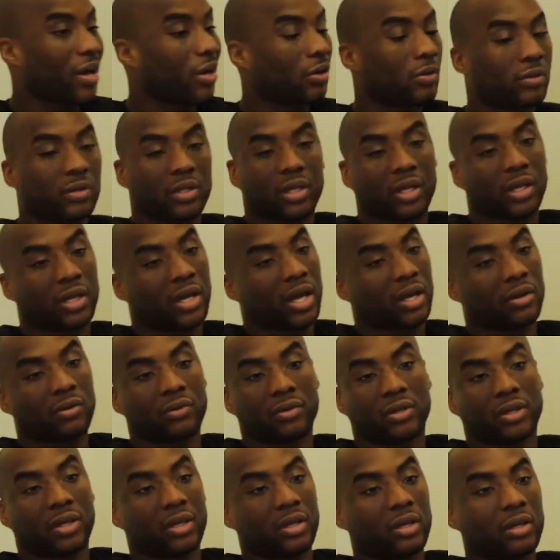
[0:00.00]
don't care, I don't
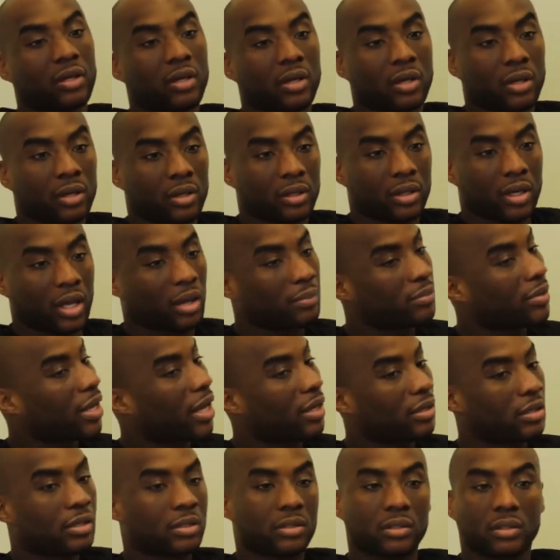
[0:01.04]
care. And I'm
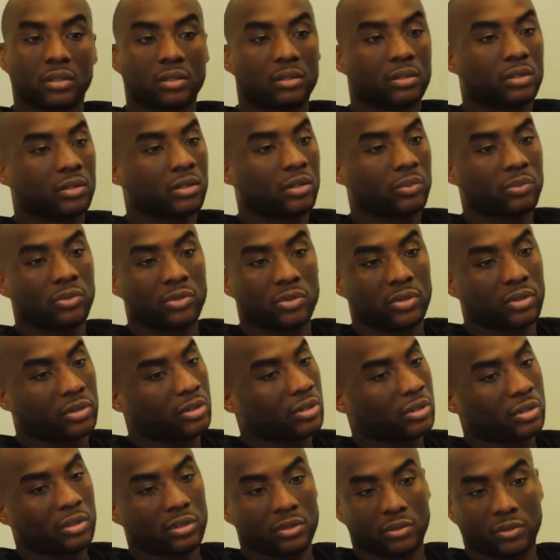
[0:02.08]
not listening to your music
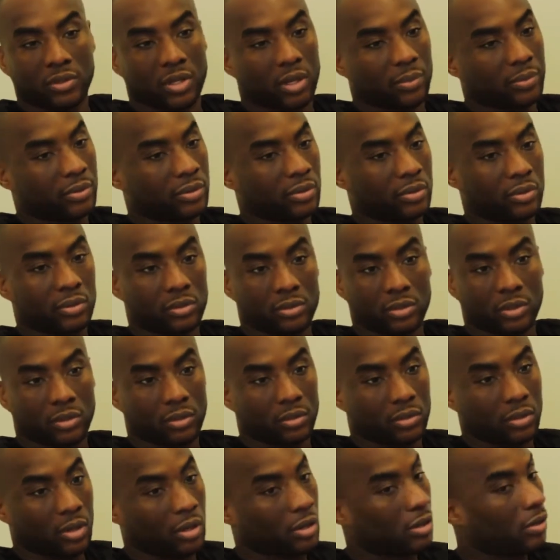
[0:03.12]
just because you come to the show.
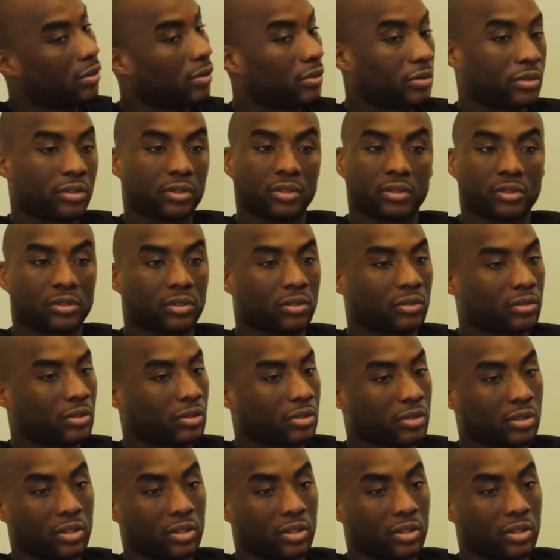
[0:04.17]
I'm going to your show just